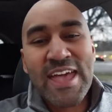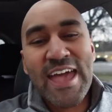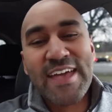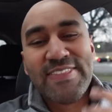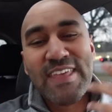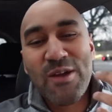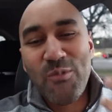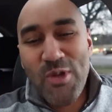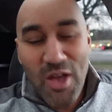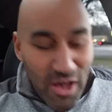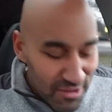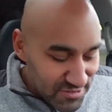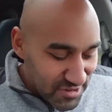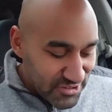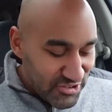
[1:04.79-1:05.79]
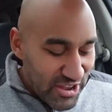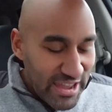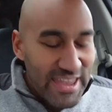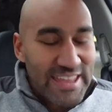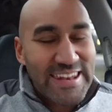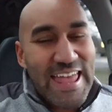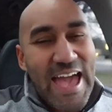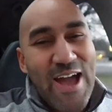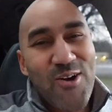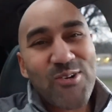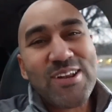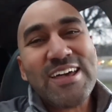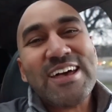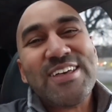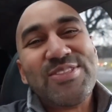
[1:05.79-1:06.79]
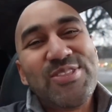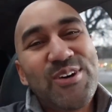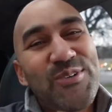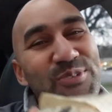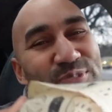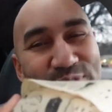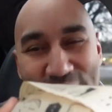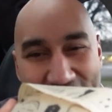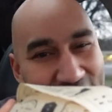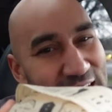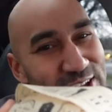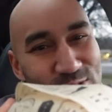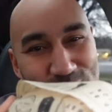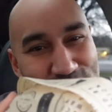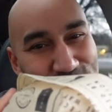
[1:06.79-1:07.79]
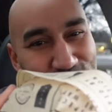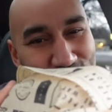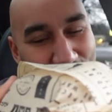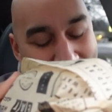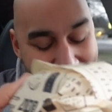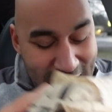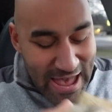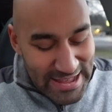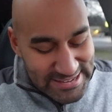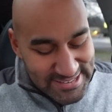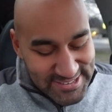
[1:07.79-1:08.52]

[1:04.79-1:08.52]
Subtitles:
And then we also checking out the fiery fries.